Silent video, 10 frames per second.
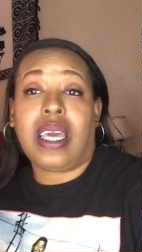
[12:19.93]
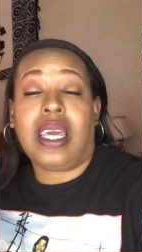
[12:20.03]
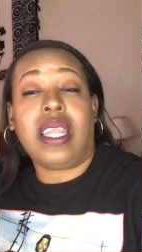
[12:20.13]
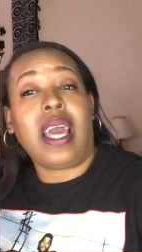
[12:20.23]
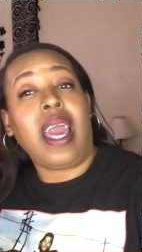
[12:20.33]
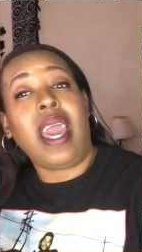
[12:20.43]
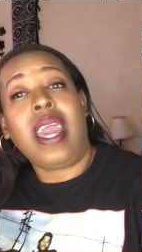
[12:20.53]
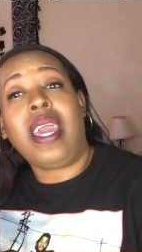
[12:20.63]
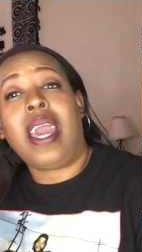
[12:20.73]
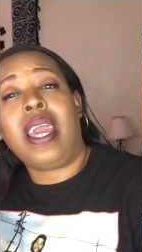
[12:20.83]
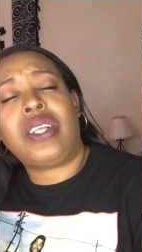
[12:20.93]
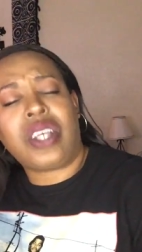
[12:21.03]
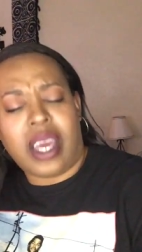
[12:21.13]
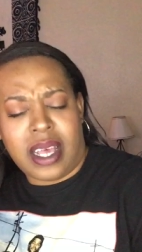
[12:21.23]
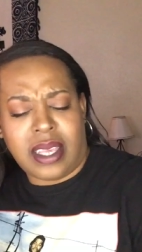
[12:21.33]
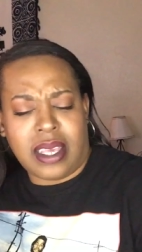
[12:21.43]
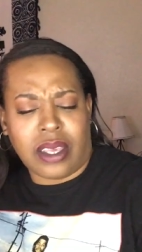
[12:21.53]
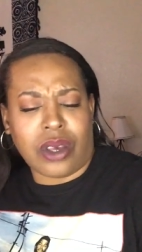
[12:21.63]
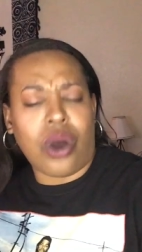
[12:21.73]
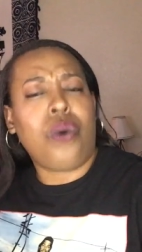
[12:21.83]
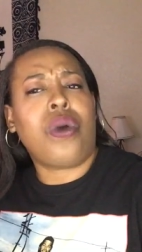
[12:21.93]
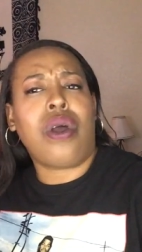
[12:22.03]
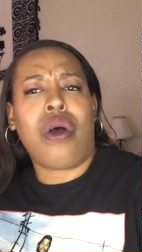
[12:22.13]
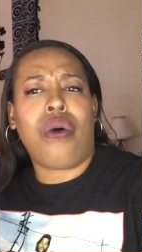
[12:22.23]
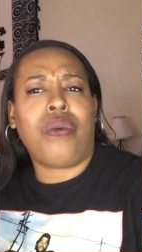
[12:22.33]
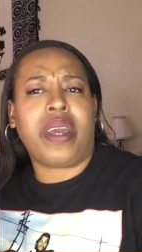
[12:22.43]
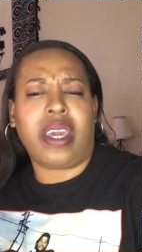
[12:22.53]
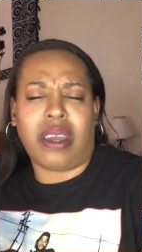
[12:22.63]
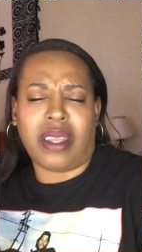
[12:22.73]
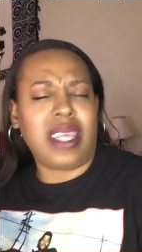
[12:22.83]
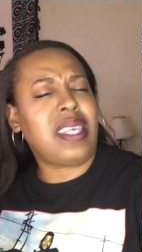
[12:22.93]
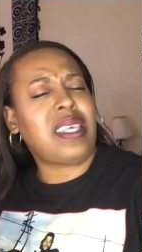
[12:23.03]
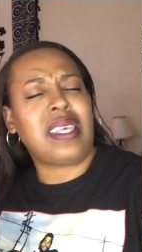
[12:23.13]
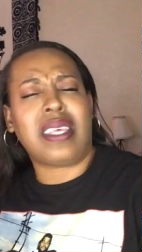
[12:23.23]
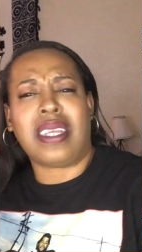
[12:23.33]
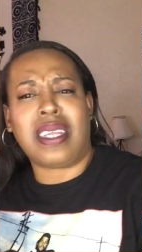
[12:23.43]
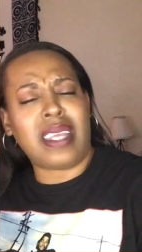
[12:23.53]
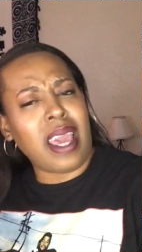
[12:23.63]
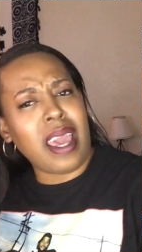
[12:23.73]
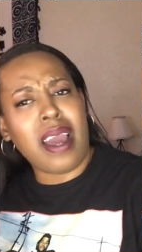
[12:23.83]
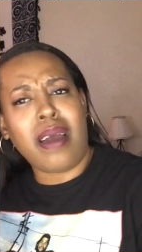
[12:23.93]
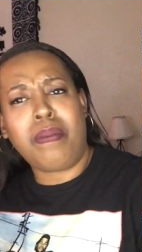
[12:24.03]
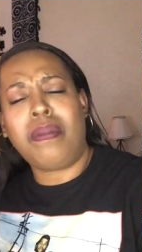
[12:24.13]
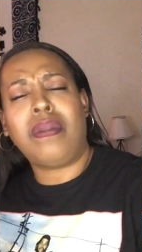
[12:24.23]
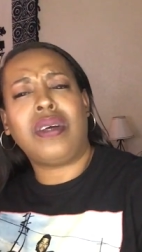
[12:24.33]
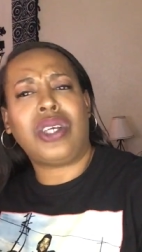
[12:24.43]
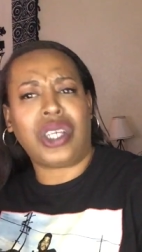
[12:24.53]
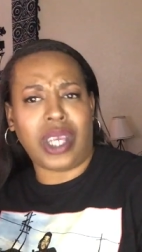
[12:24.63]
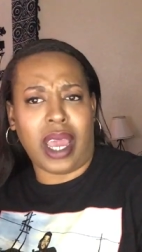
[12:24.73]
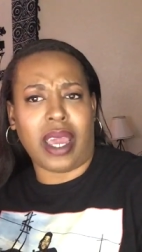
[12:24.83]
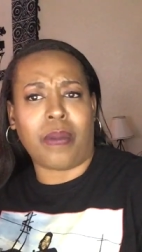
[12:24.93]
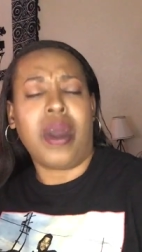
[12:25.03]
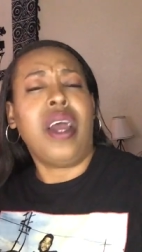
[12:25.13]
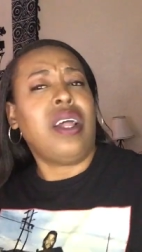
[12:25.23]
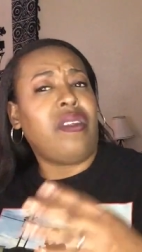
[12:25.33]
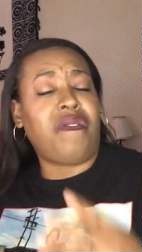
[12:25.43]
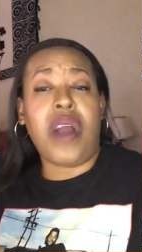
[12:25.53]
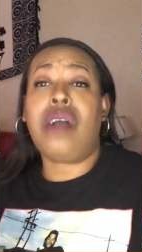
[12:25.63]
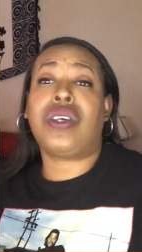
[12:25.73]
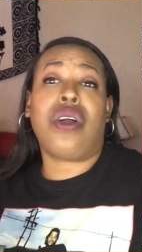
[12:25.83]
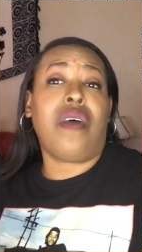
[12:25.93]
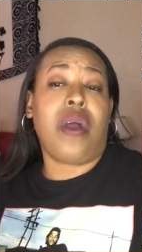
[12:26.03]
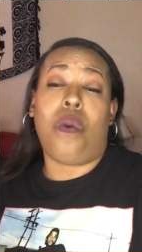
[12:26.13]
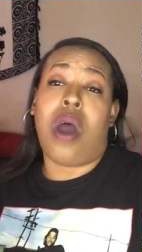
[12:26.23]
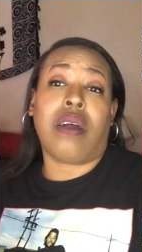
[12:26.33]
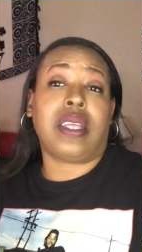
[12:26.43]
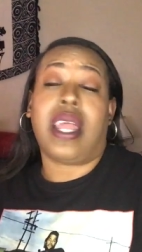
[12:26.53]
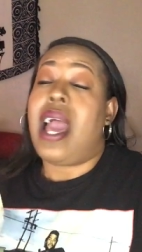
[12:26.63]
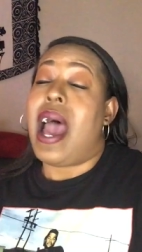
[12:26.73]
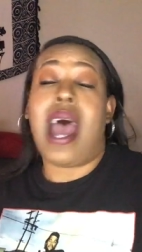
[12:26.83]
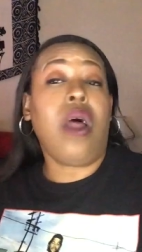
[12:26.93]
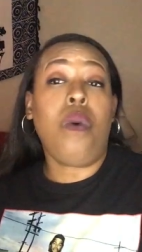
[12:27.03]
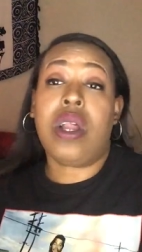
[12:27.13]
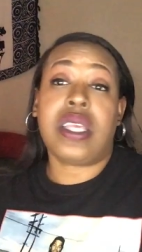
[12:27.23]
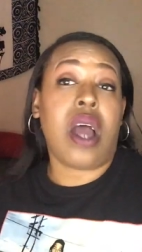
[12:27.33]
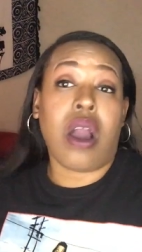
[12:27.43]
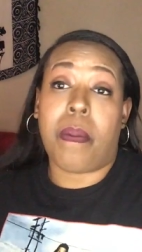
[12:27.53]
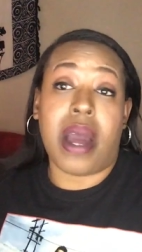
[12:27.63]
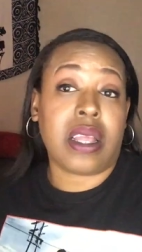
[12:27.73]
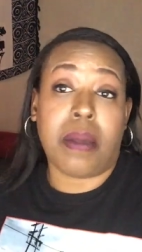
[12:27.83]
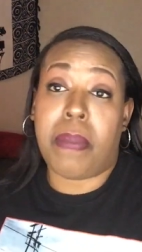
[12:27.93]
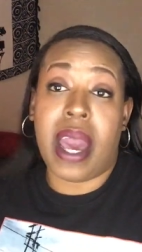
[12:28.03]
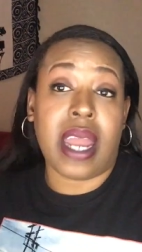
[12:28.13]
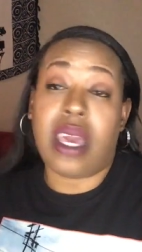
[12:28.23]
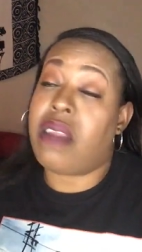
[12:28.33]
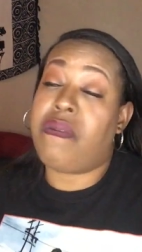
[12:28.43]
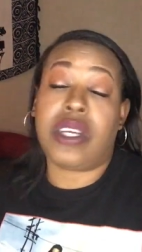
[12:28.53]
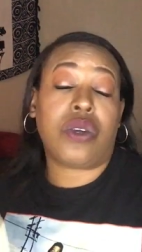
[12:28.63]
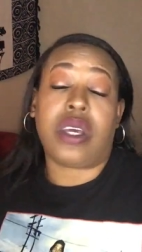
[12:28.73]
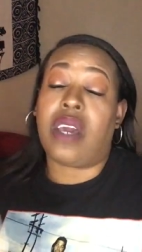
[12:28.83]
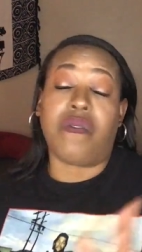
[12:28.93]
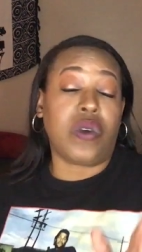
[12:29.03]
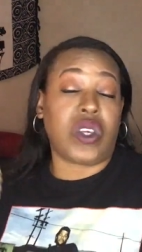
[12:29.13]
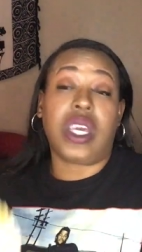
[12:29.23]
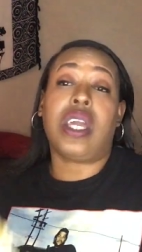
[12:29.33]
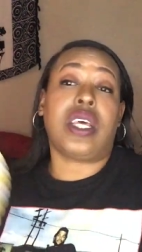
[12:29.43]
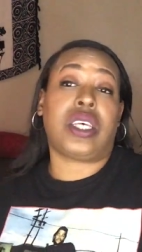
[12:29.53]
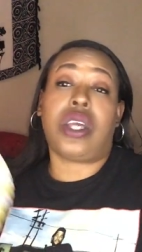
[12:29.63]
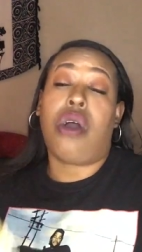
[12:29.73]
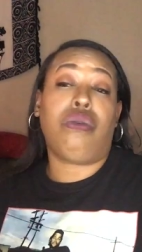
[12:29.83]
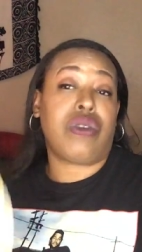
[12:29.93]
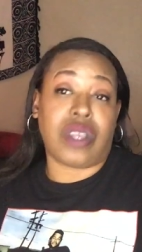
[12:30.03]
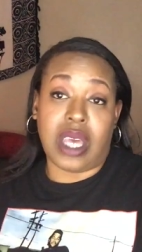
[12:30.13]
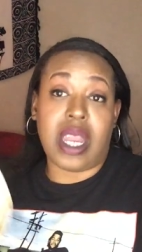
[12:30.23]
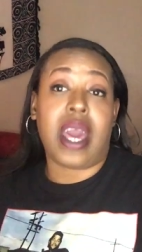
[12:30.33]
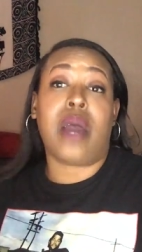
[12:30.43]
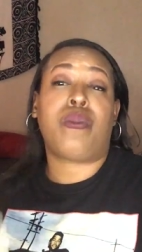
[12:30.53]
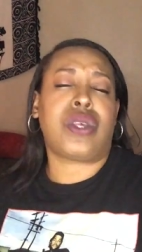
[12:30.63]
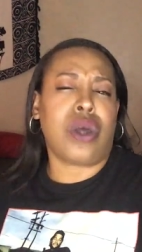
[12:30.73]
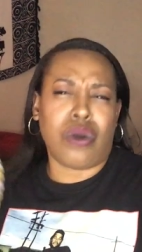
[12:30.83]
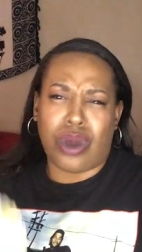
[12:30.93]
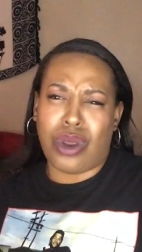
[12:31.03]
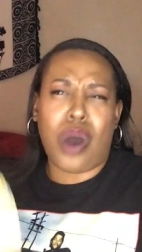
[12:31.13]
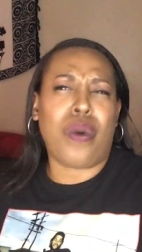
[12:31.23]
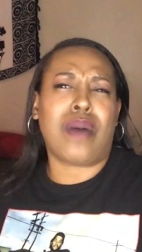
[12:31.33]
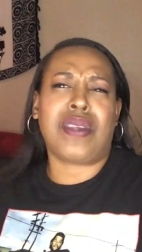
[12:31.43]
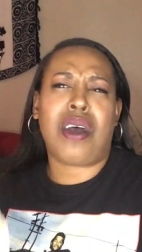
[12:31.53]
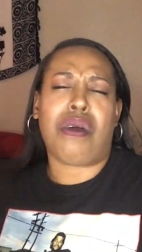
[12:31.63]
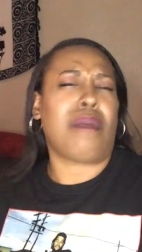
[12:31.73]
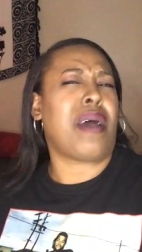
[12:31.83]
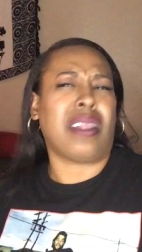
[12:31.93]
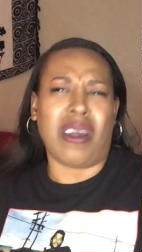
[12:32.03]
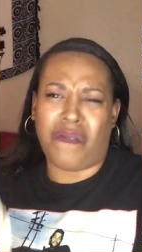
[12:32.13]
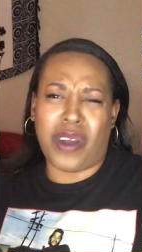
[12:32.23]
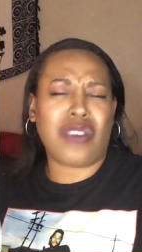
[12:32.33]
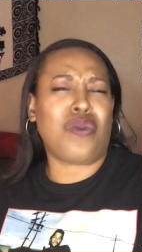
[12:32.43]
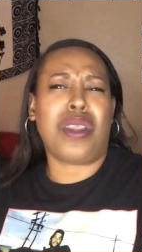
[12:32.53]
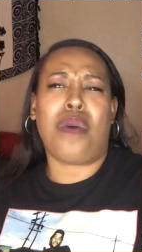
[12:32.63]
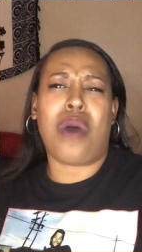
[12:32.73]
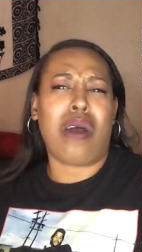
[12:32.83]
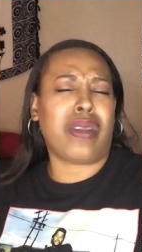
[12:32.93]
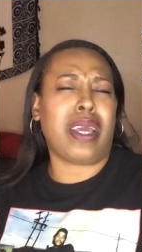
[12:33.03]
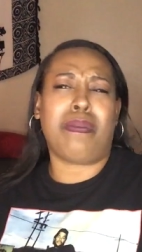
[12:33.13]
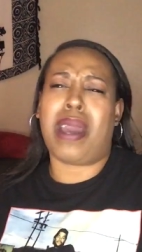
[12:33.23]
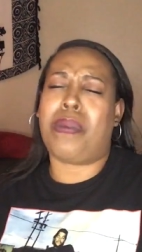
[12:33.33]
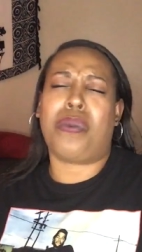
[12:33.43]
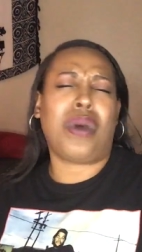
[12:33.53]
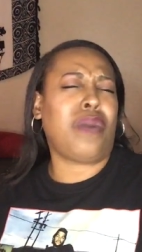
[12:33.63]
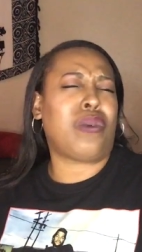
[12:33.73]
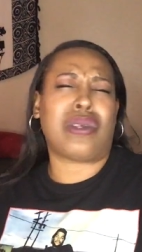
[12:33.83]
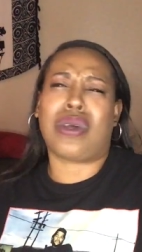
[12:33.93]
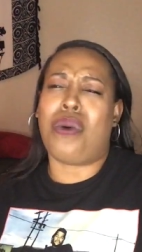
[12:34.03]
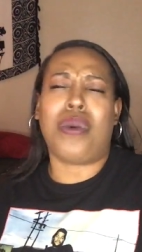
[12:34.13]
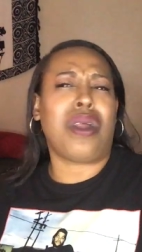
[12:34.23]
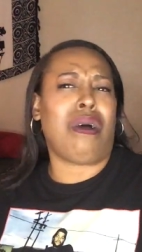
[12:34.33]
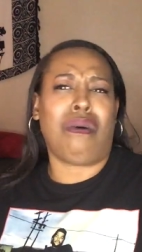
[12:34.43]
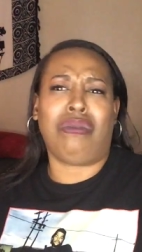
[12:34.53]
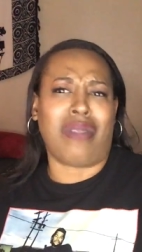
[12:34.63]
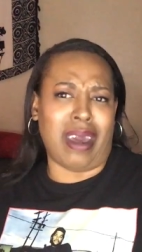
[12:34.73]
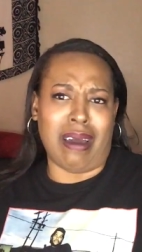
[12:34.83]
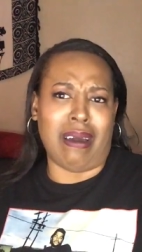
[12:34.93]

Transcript: and the AHS is going on here. This is a damn shame. The first girl that walked in, I don't want to talk about them bad individually. If you've seen the show, you've seen the episode, you know what I'm talking about. That first one that walked in, baby, what was going on there?